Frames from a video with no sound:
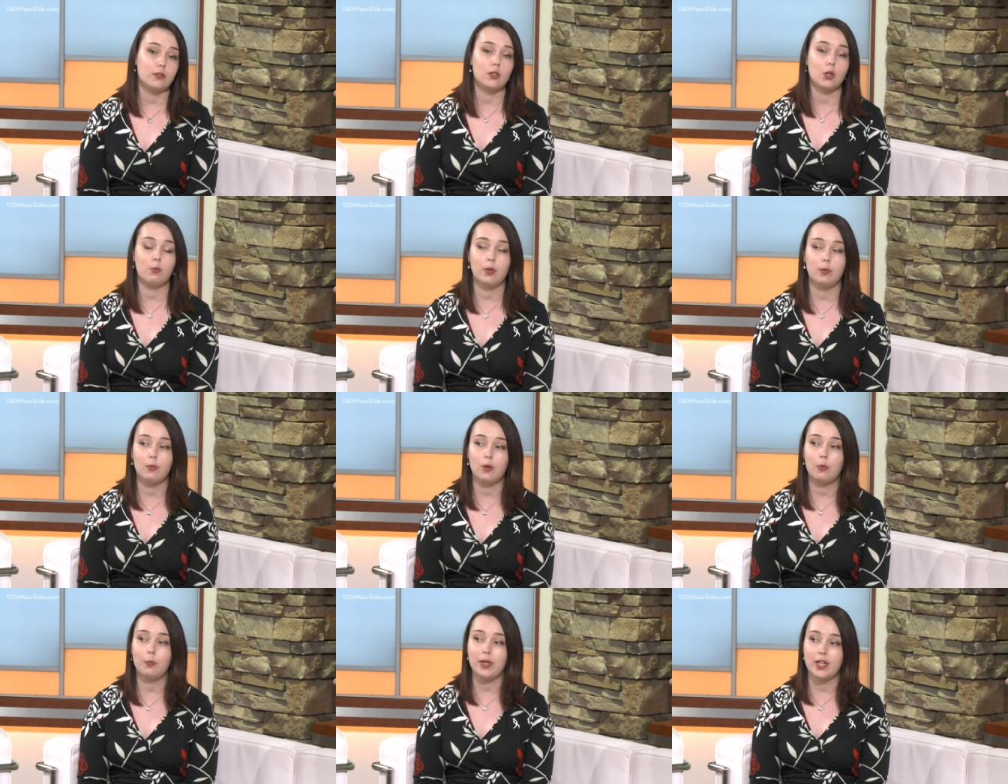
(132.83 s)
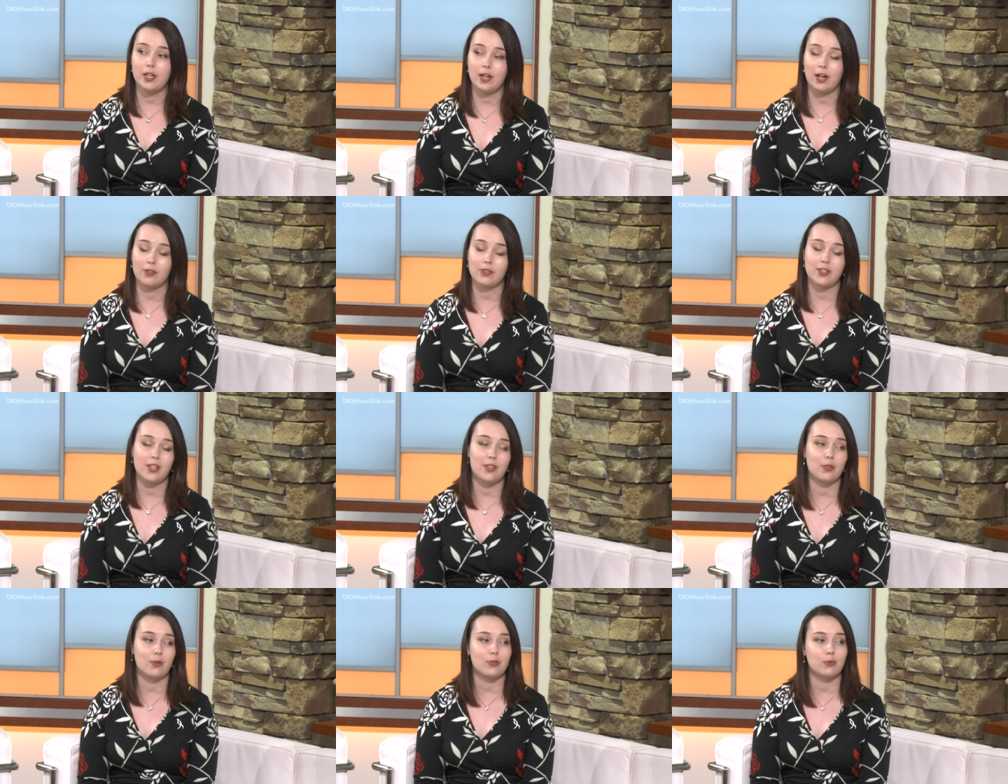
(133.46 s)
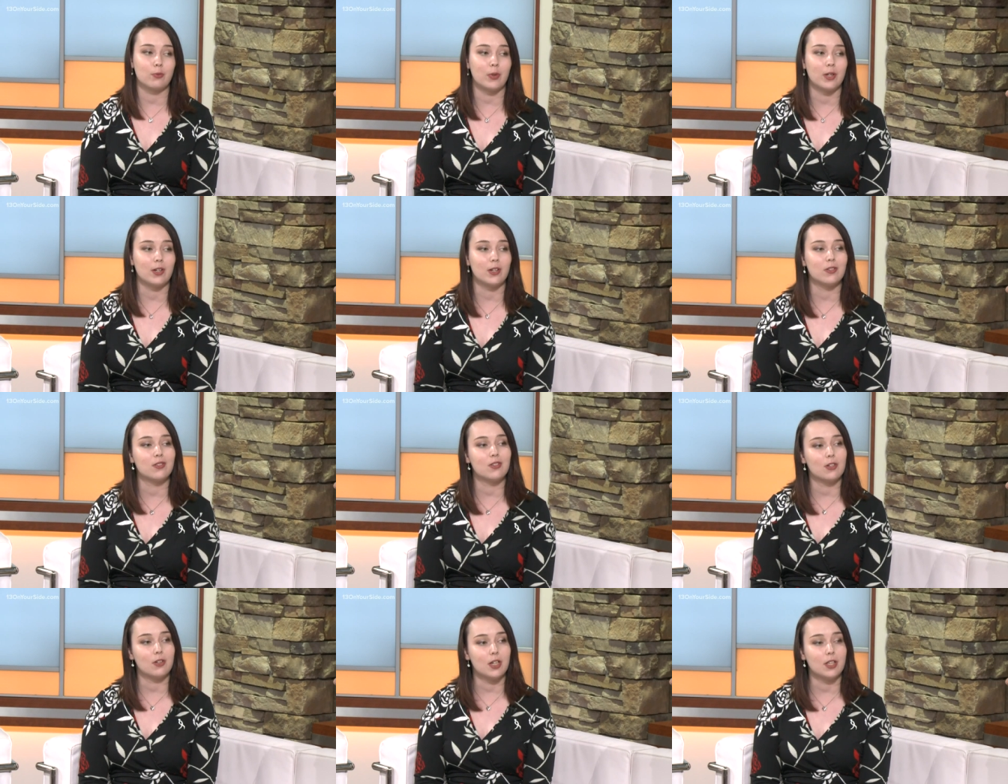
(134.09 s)
So we will be announcing those winners
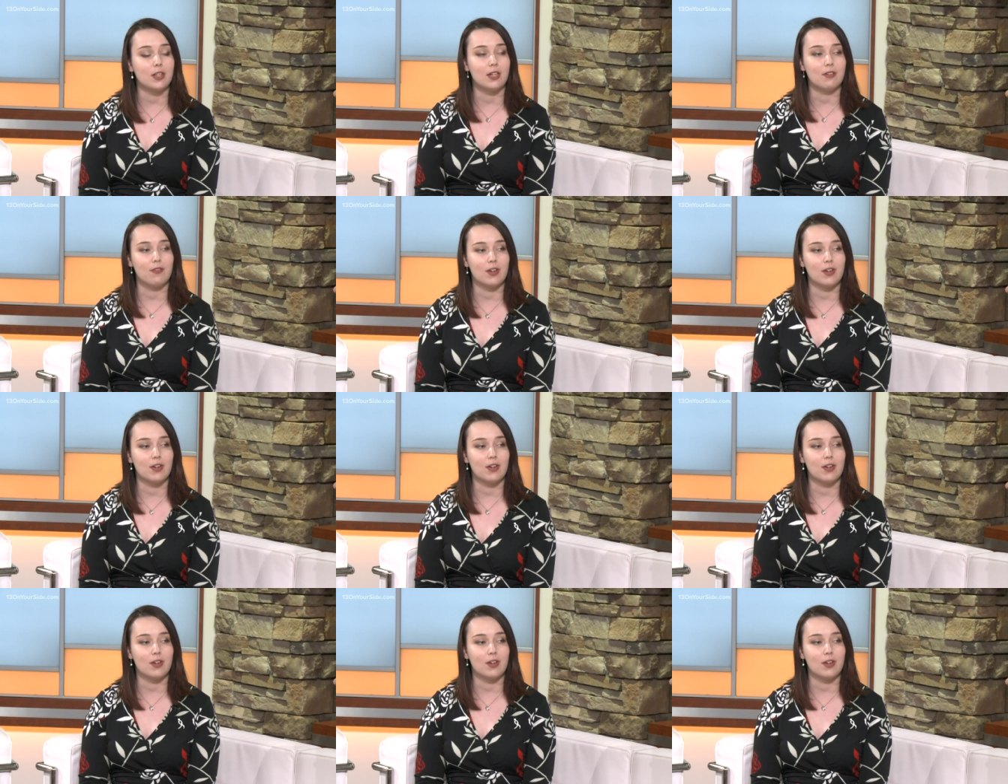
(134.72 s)
during the